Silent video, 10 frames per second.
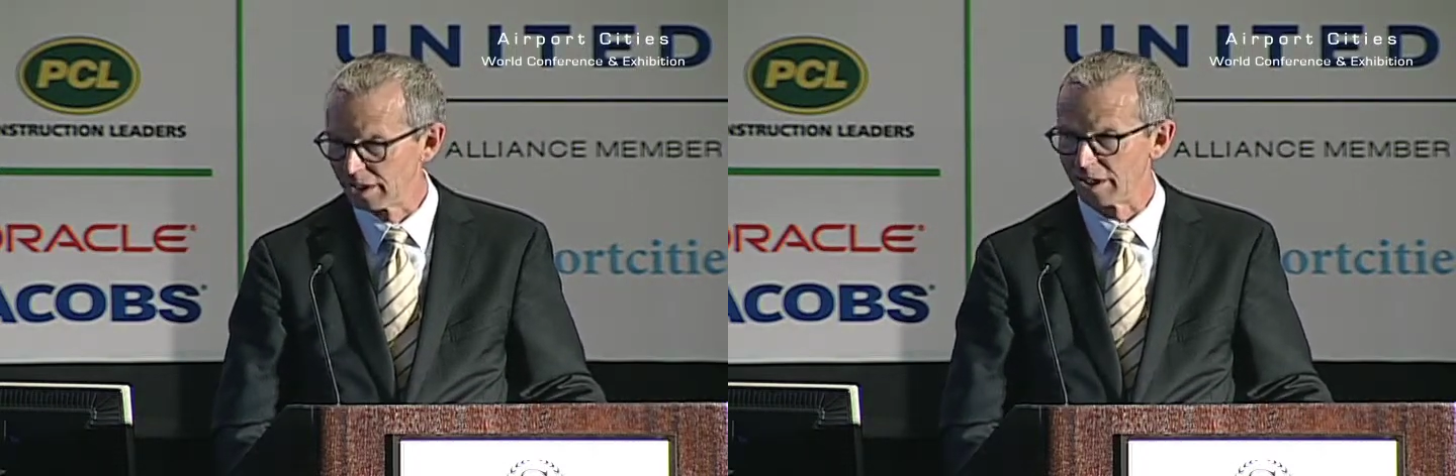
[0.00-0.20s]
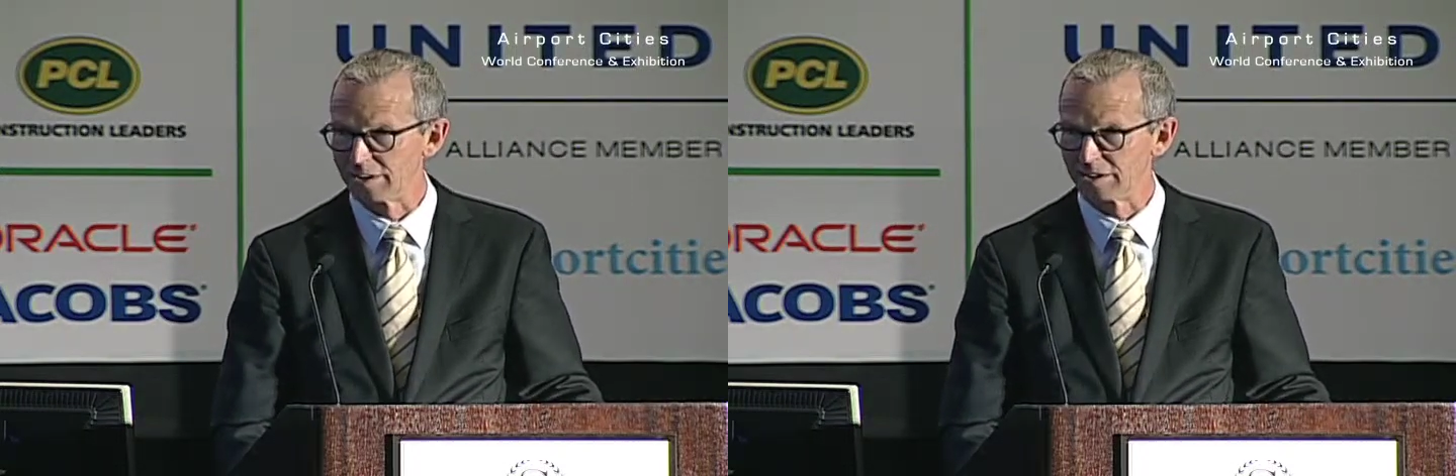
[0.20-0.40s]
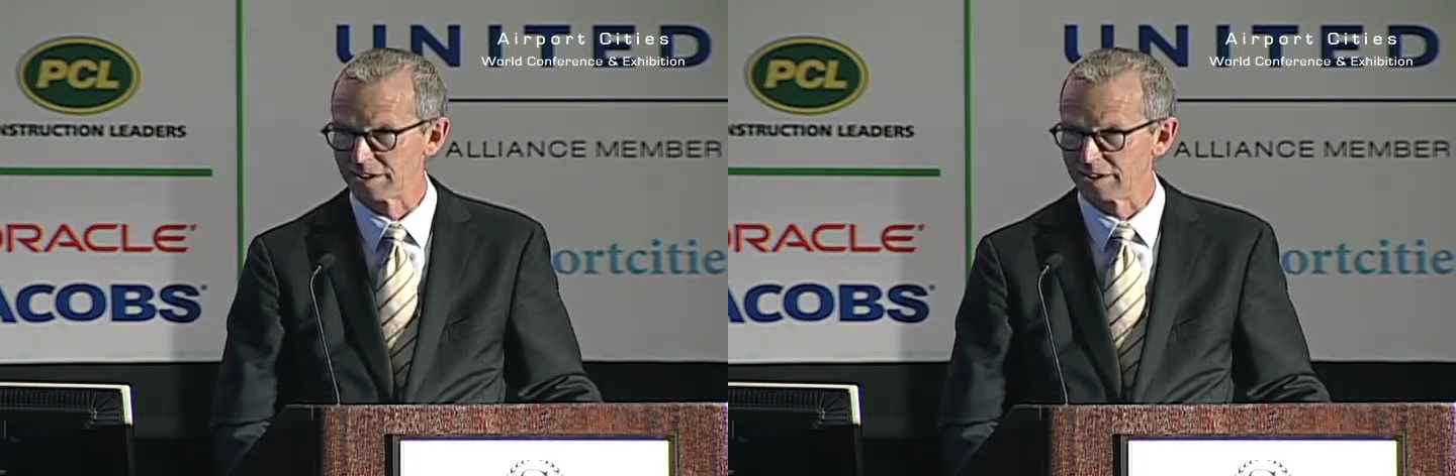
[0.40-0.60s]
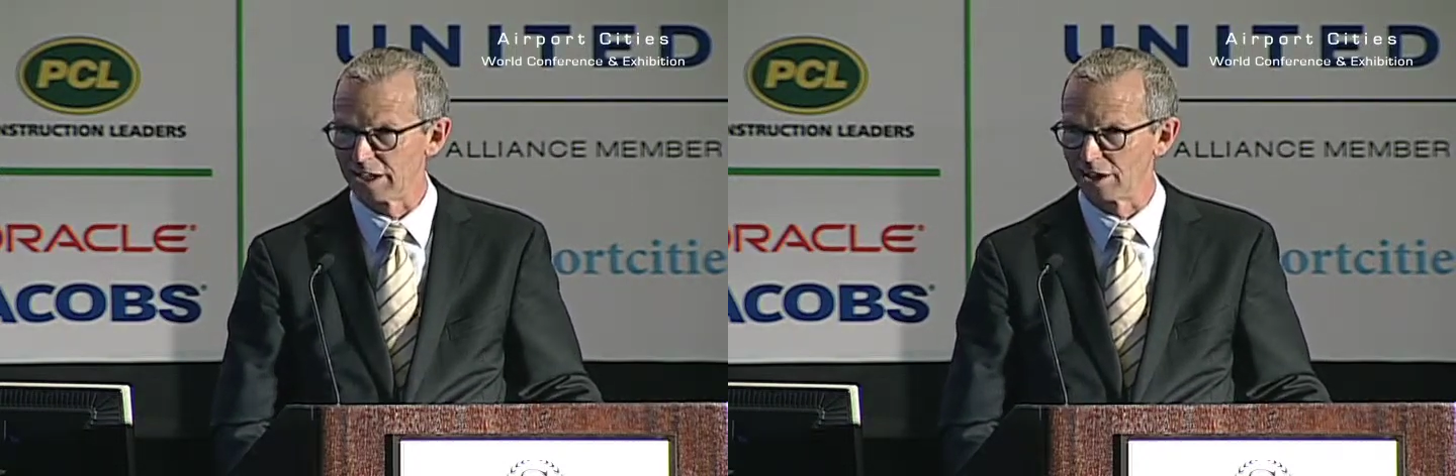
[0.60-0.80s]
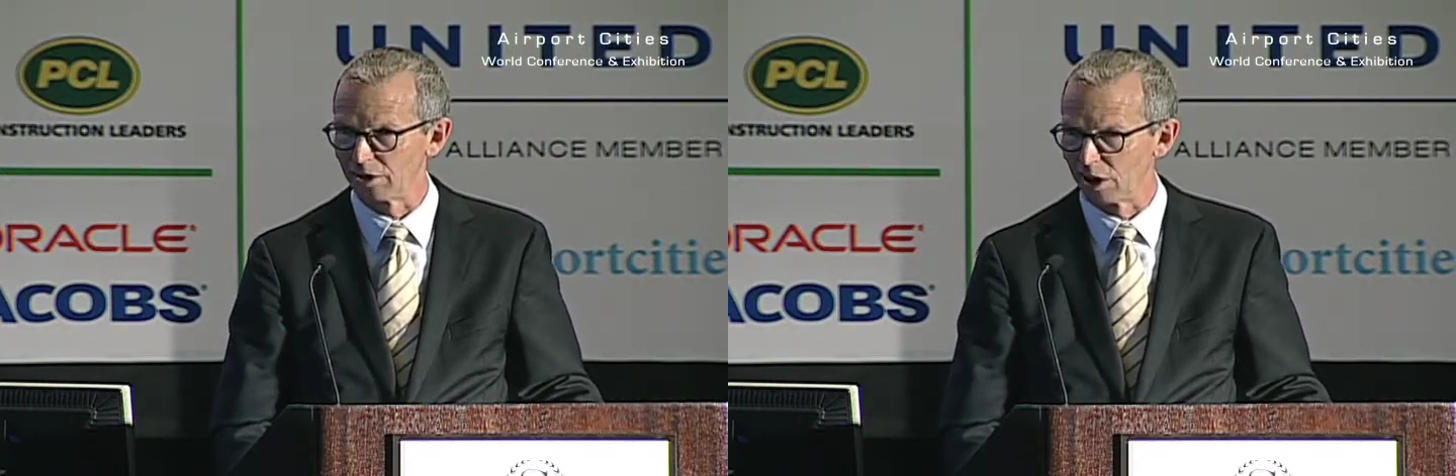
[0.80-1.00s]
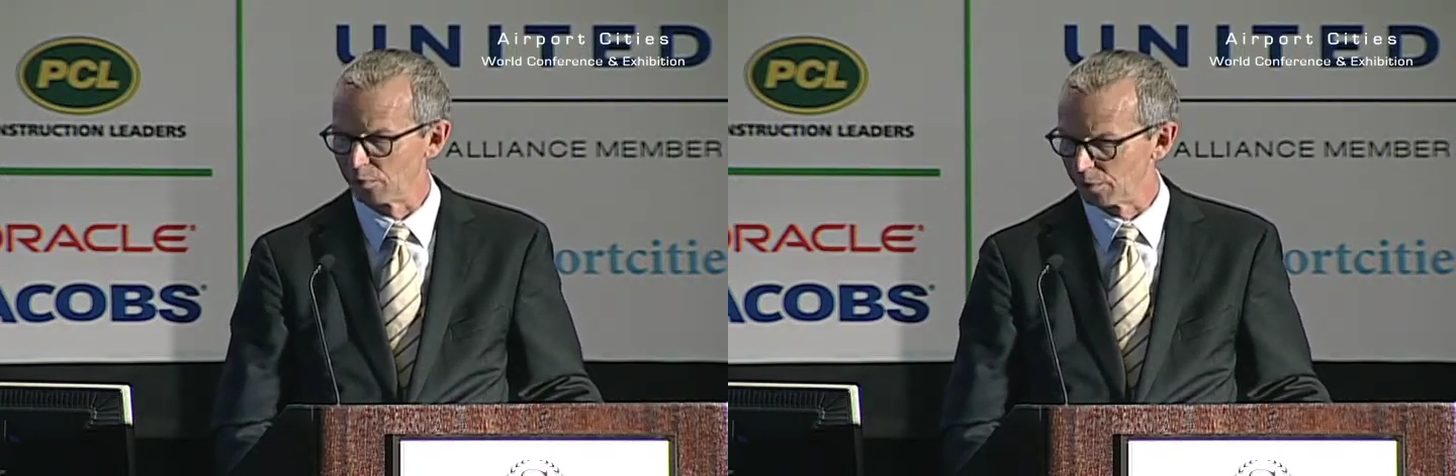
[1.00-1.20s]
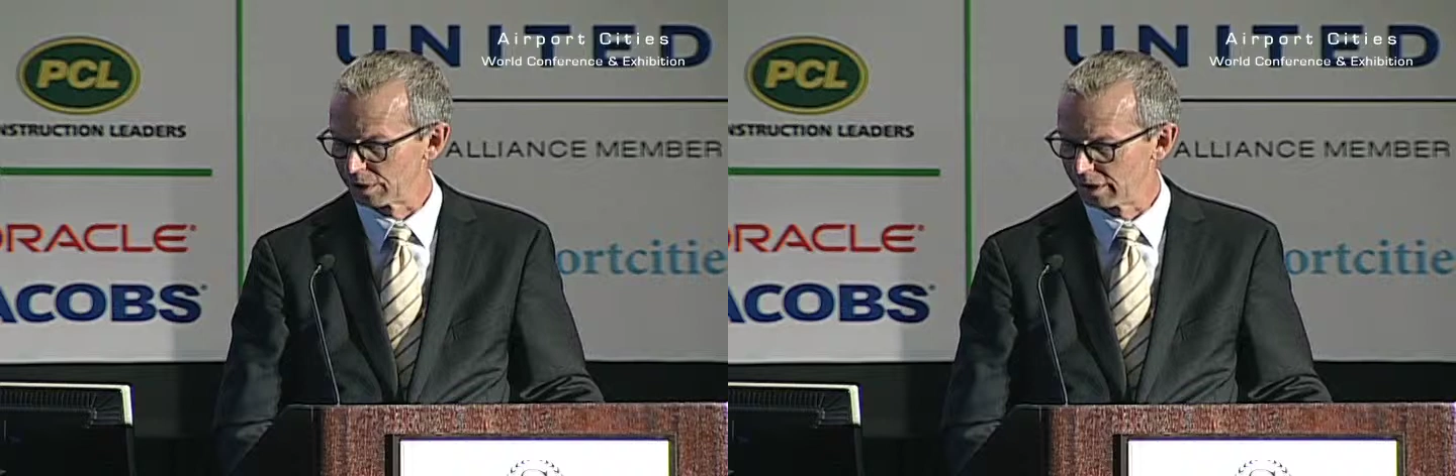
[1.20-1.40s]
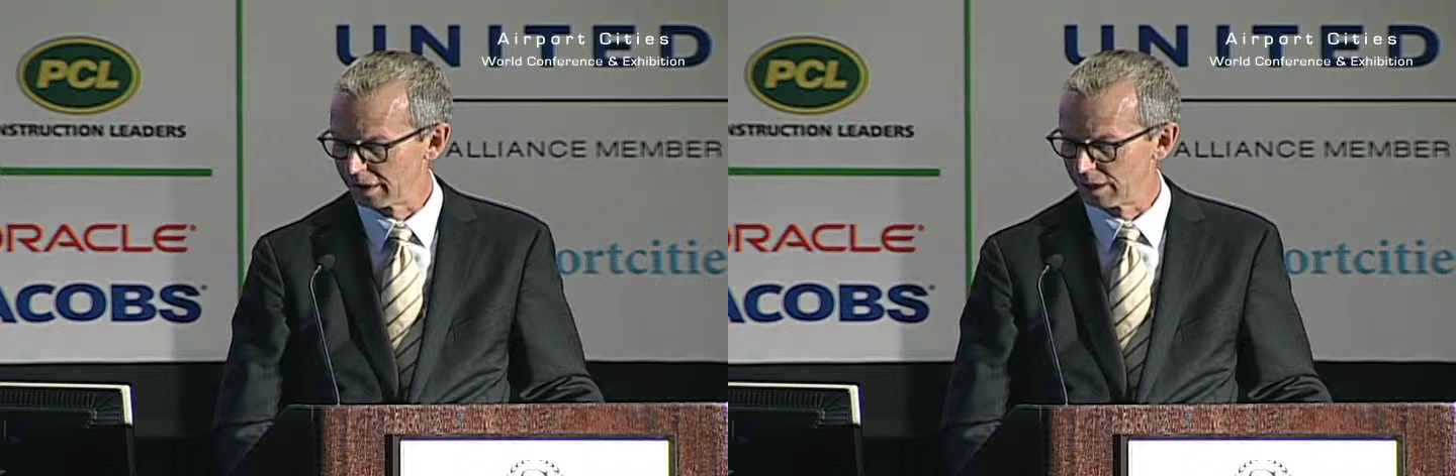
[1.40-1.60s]
and you'll see other
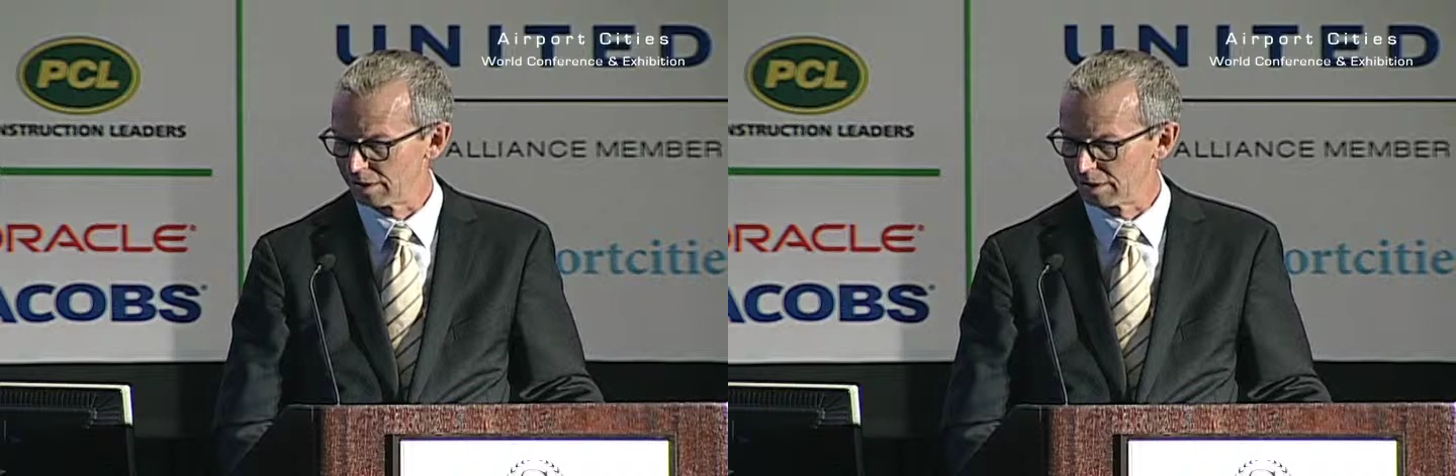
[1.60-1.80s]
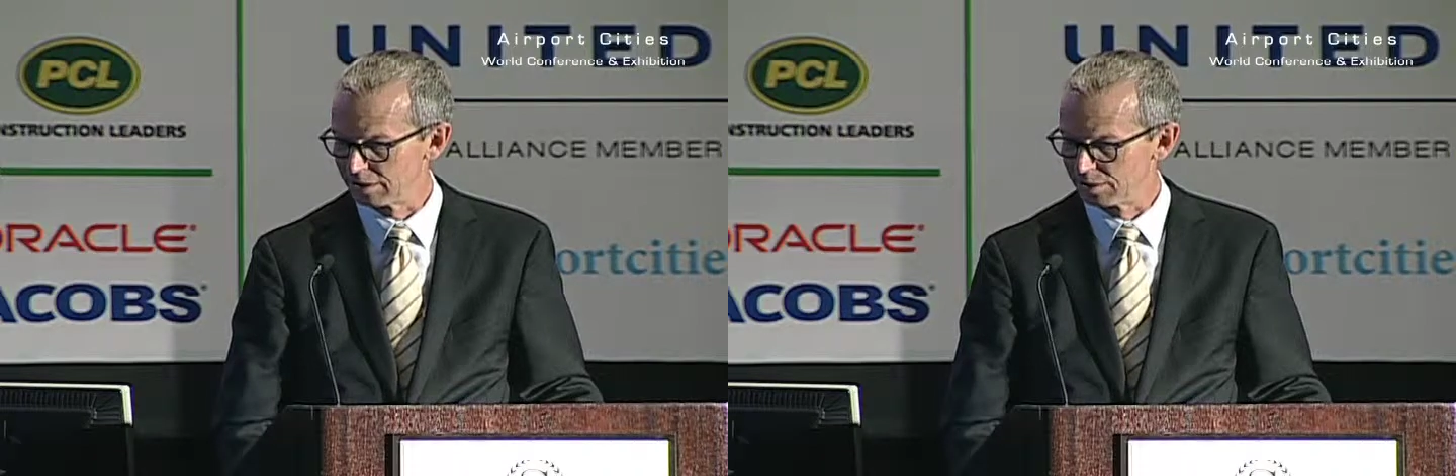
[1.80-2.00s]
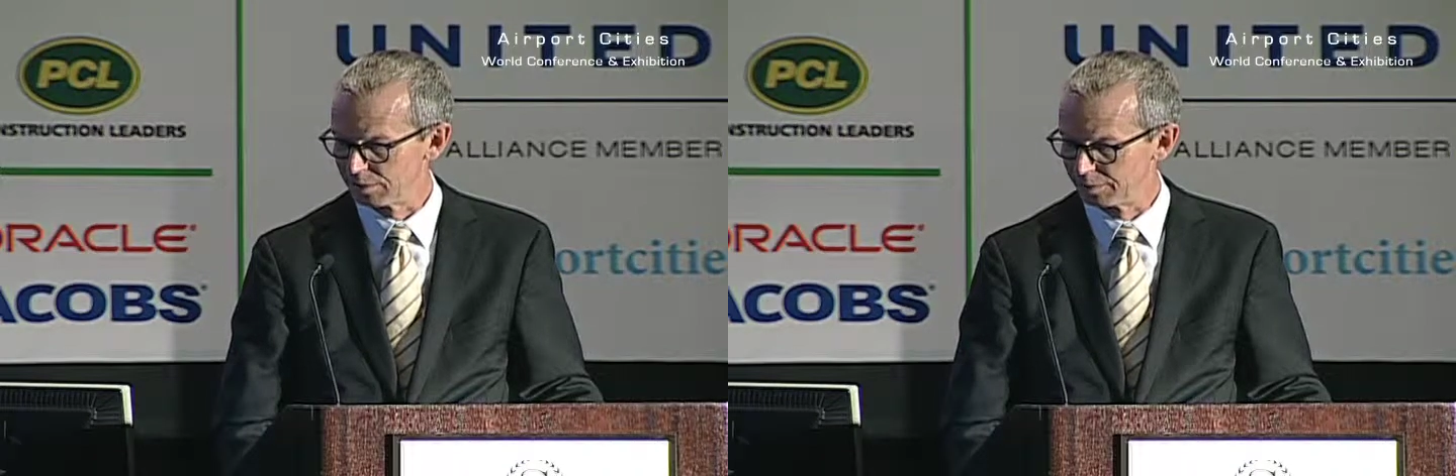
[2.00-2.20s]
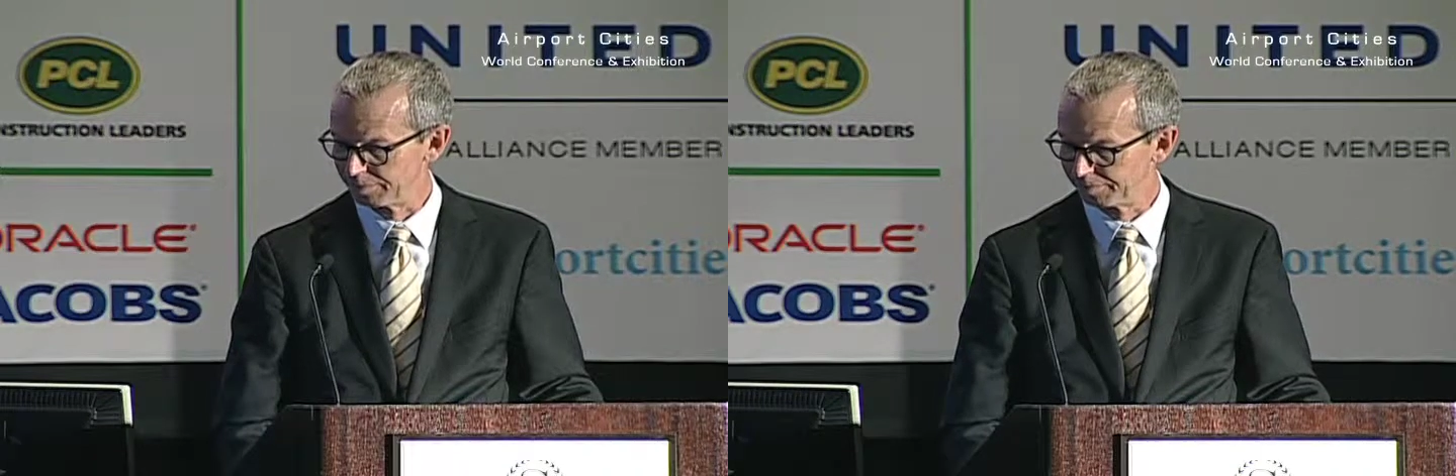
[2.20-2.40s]
artwork that carries through.